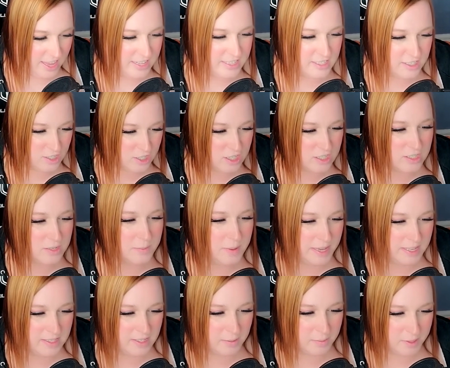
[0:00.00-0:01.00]
it's just
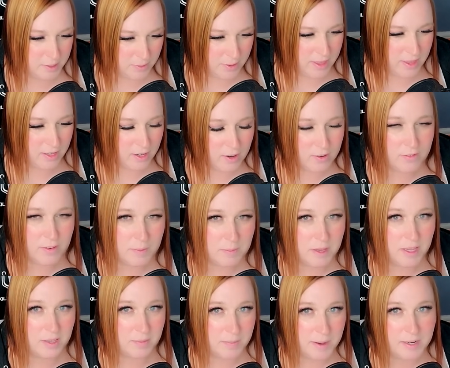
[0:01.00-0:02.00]
amazing between the
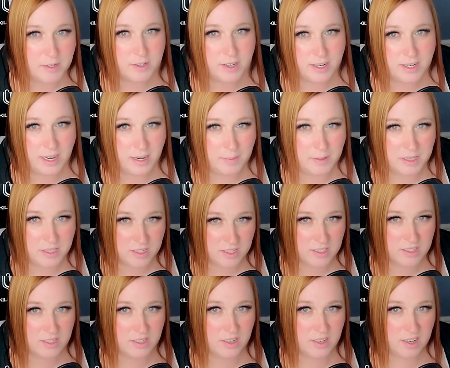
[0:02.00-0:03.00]
GoFundMe and the Patreon how
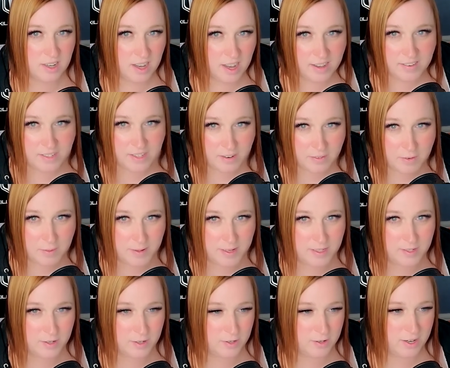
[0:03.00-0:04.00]
much I've saved for my
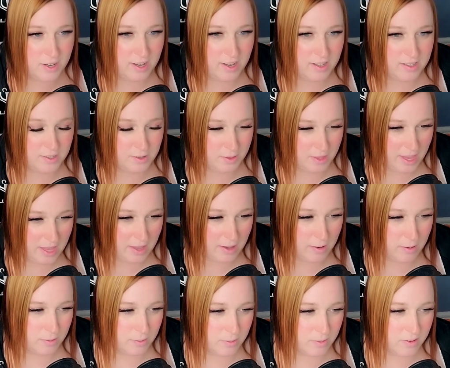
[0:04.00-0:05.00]
surgery. So thank
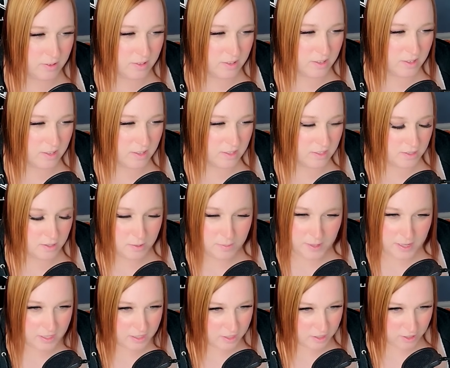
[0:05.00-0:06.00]
you so
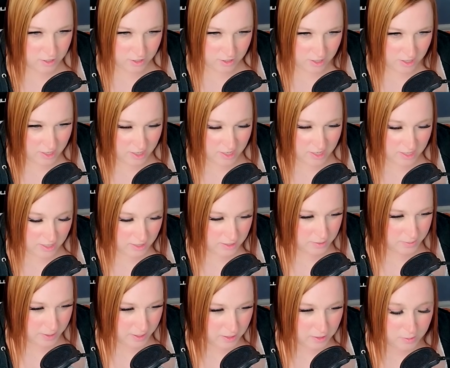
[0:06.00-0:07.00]
much,
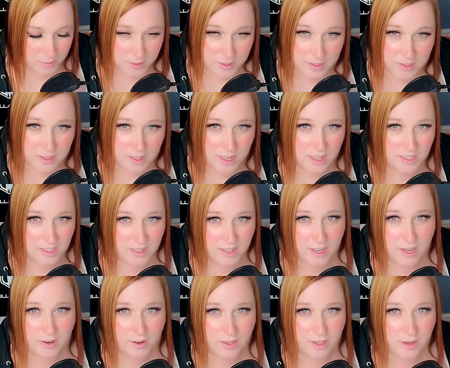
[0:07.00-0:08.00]
because medical bills kind of
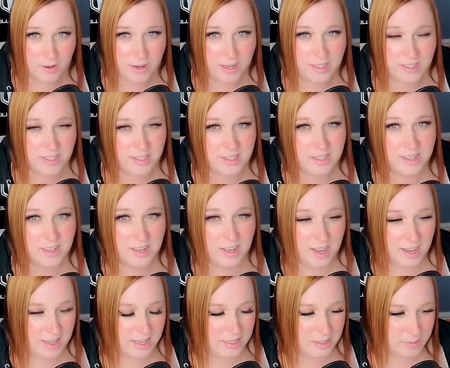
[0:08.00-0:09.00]
suck here in the US,
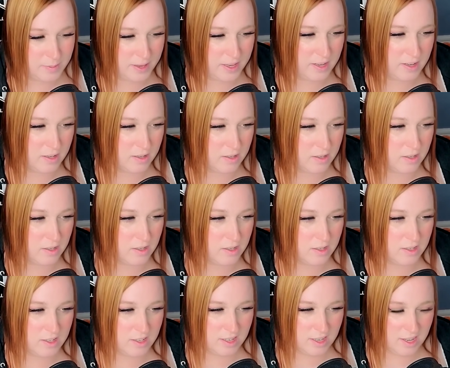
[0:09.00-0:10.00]
and that's been,
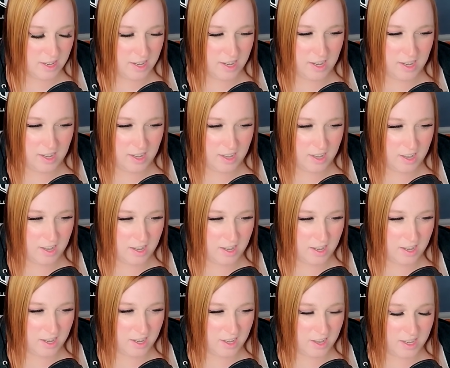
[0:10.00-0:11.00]

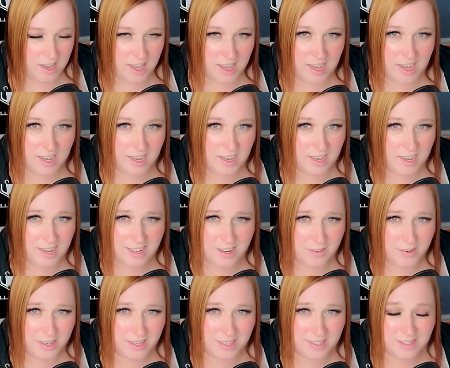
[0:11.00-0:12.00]
yeah.
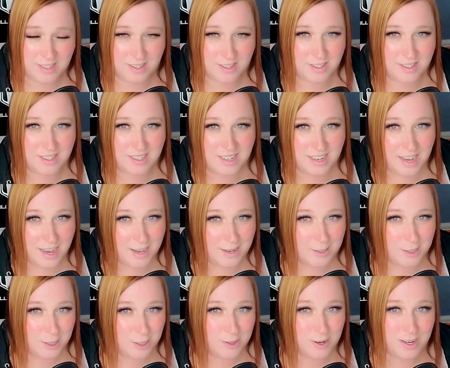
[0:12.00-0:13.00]
Anyway, I
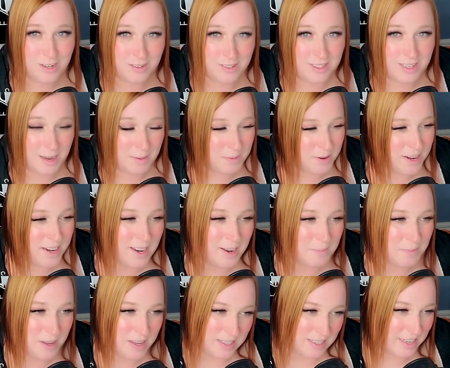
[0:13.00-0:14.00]
was just trying to elaborate.
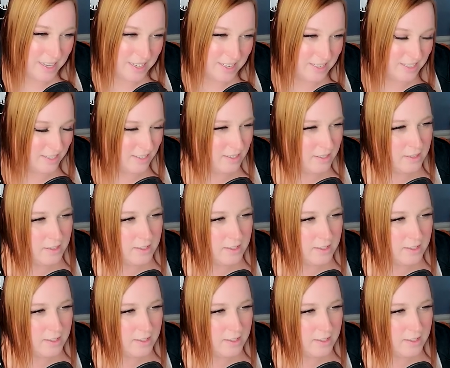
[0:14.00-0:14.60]
I'm not like